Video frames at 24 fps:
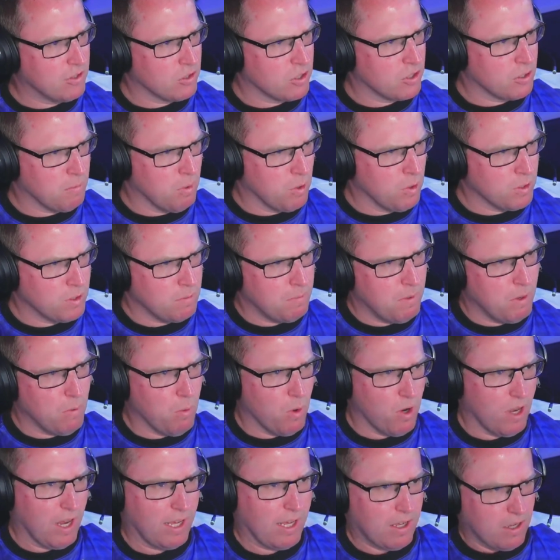There's supposed to be
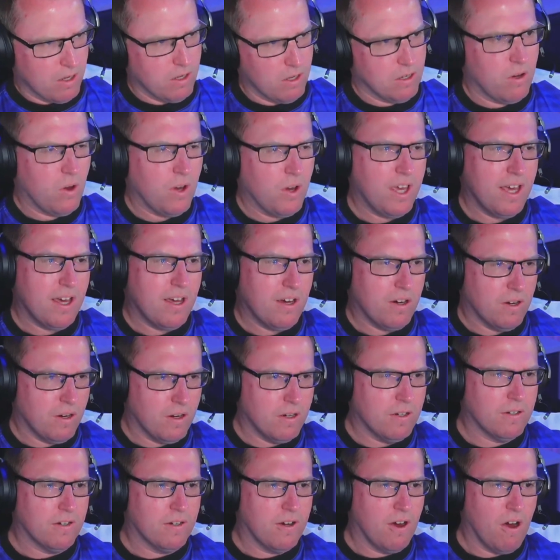one like, oh yeah,
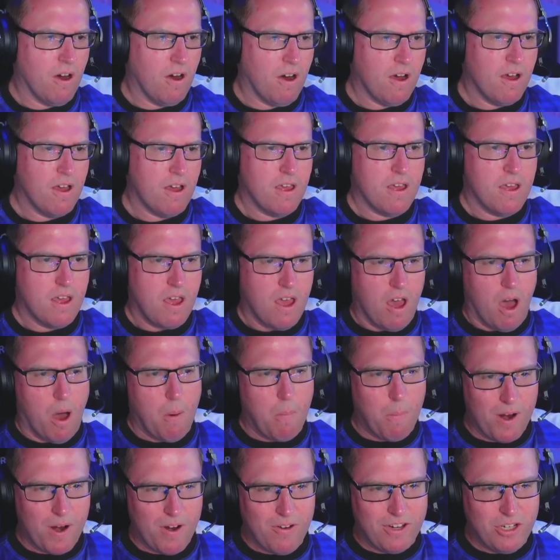
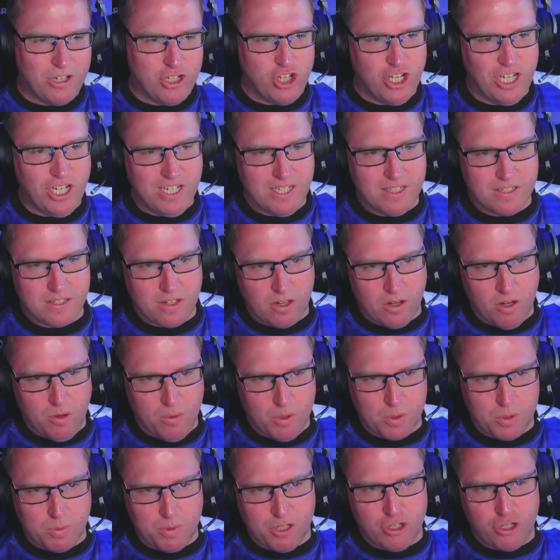I'm wearing jeans. I
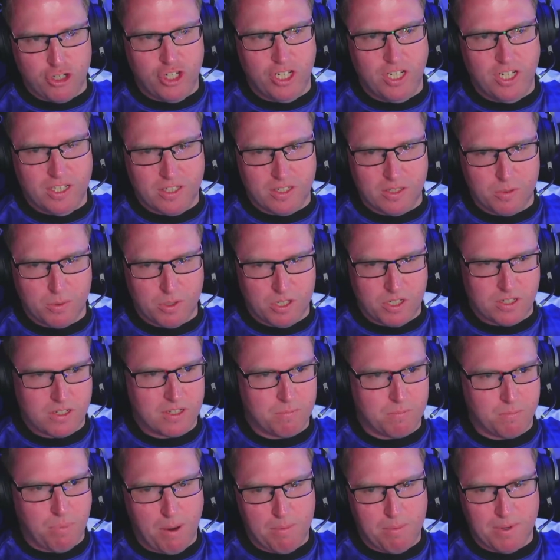always wear jeans, which
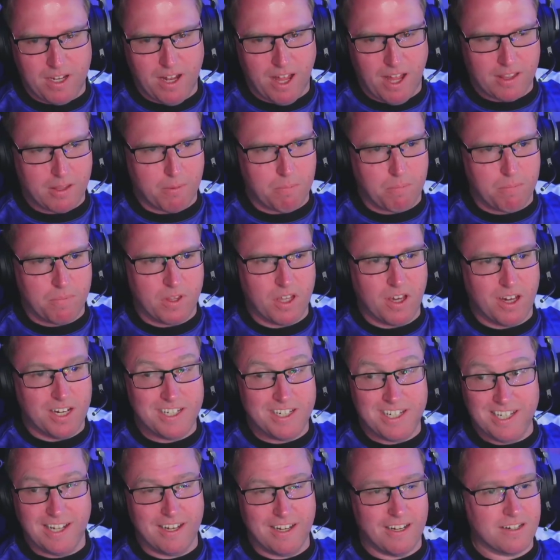is probably not the
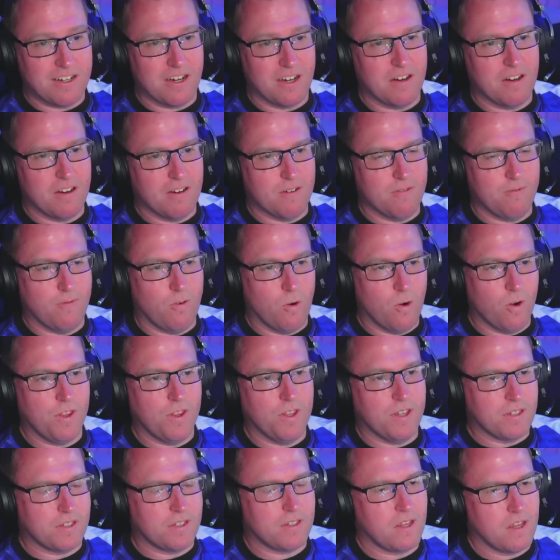ideal attire for
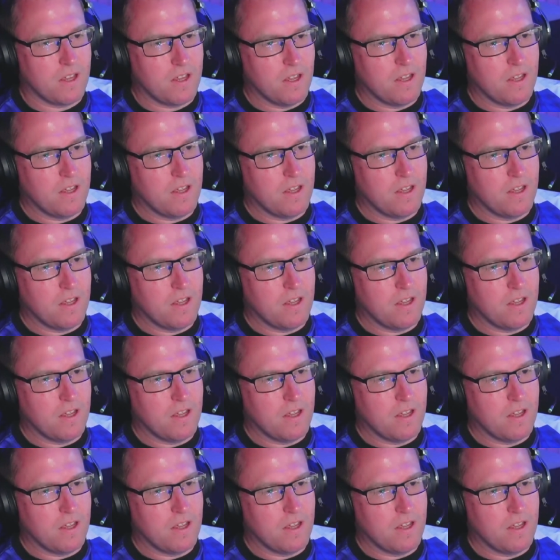this.